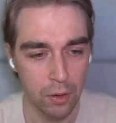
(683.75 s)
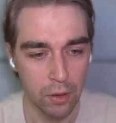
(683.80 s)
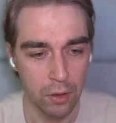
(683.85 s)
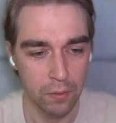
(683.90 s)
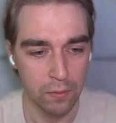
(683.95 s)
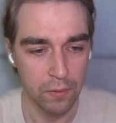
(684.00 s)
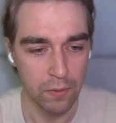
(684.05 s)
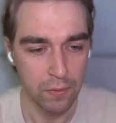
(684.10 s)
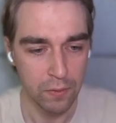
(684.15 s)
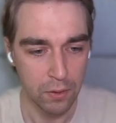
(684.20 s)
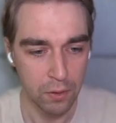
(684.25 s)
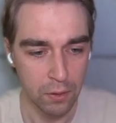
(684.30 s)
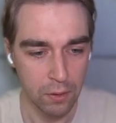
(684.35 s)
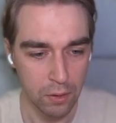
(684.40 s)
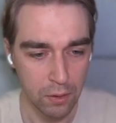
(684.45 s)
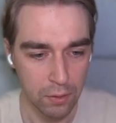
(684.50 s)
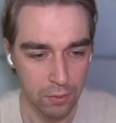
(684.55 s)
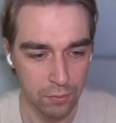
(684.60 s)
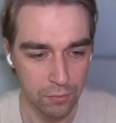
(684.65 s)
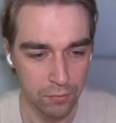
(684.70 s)
and then they
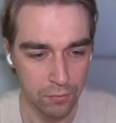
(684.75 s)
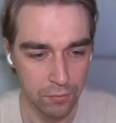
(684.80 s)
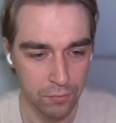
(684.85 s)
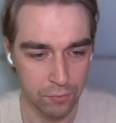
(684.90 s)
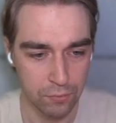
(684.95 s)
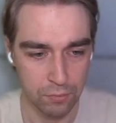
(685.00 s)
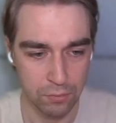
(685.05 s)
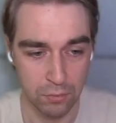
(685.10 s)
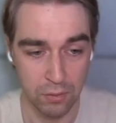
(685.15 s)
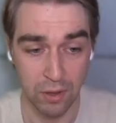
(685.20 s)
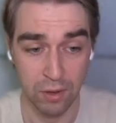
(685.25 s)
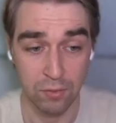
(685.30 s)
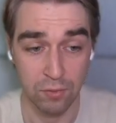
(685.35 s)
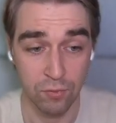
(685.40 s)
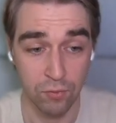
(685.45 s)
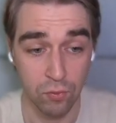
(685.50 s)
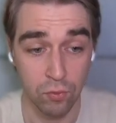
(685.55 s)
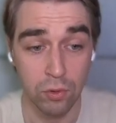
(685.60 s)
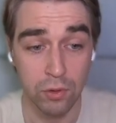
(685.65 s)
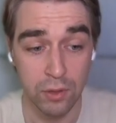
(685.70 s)
have like
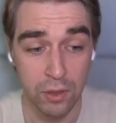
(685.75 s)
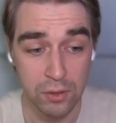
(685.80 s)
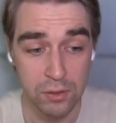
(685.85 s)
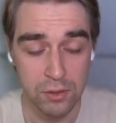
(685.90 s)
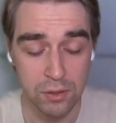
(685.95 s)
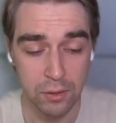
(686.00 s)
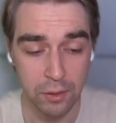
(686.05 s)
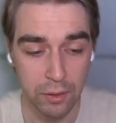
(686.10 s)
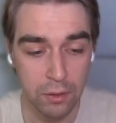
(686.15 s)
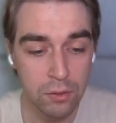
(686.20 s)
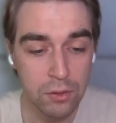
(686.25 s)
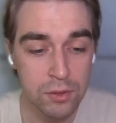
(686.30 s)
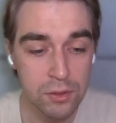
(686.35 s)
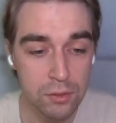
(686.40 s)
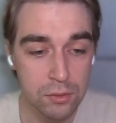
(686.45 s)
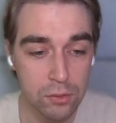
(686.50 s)
4 dense layers,